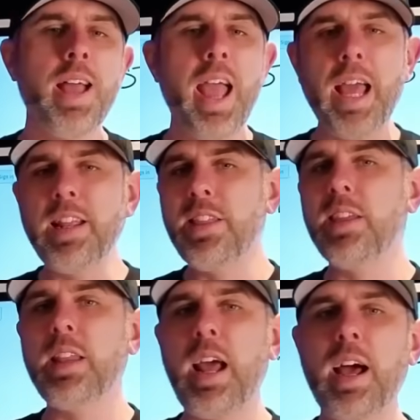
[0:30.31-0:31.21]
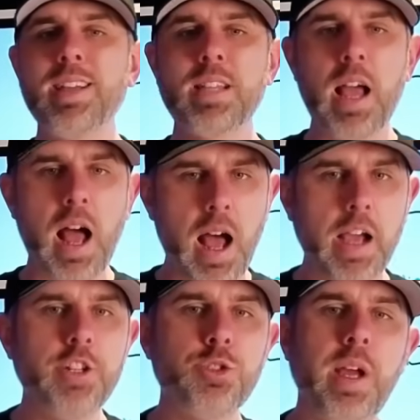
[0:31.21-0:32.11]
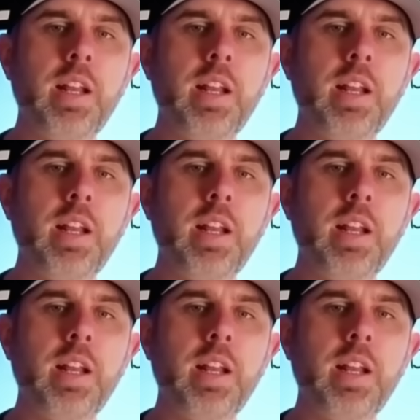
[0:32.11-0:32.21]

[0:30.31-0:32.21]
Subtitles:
Anything that has high trading